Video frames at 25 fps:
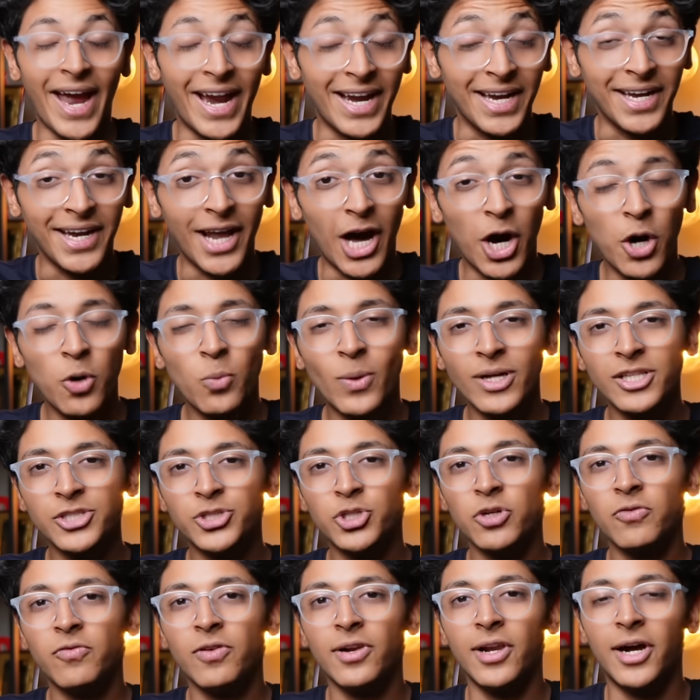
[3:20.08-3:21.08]
And now
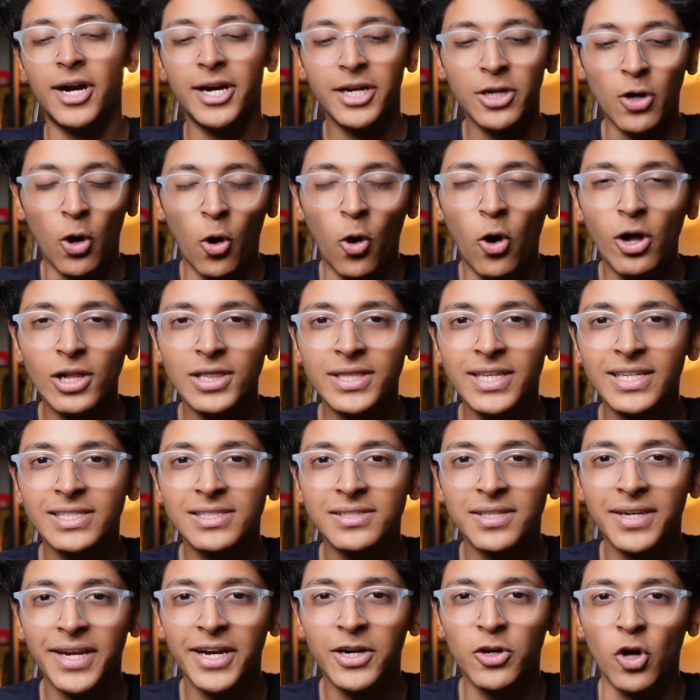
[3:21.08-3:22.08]
once you've learned all
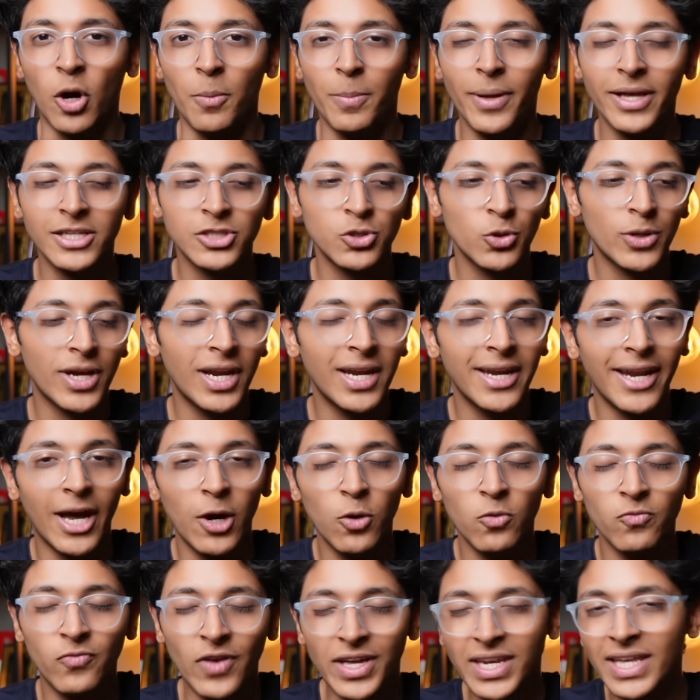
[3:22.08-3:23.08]
these 3 topics, you can
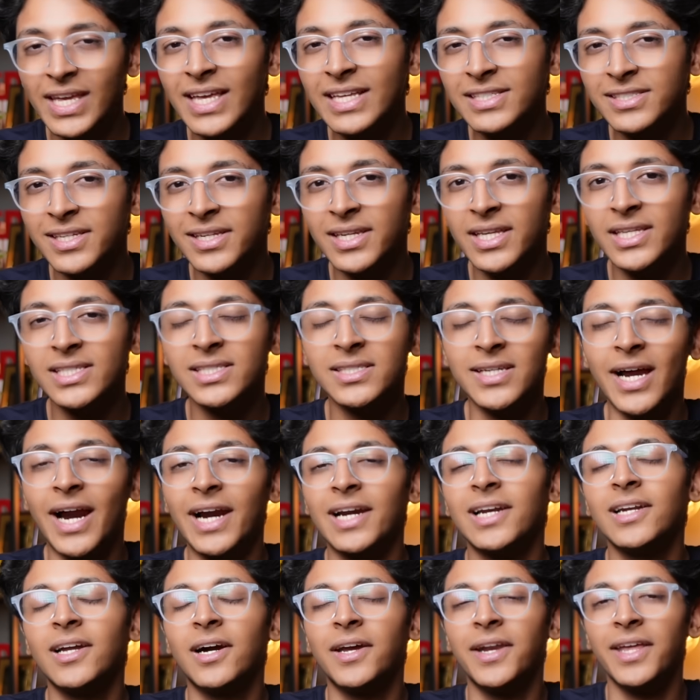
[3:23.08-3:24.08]
now very easily
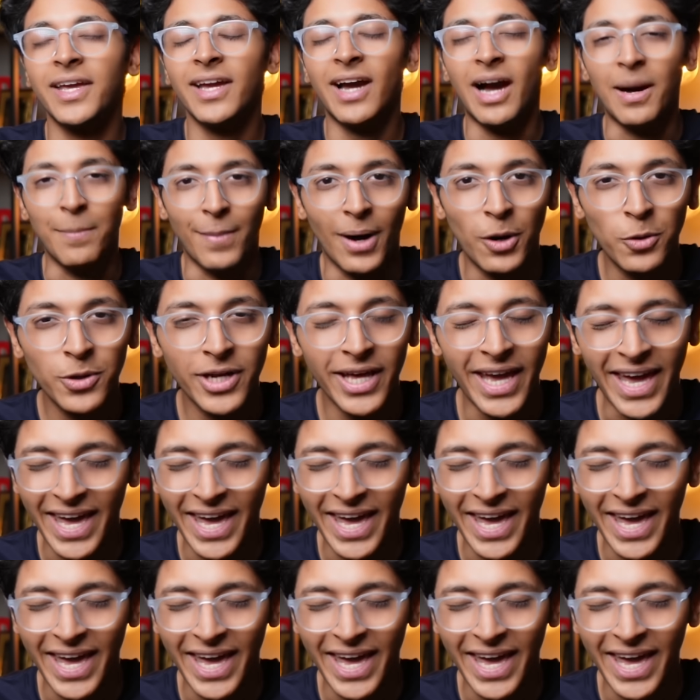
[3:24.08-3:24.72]
start learning about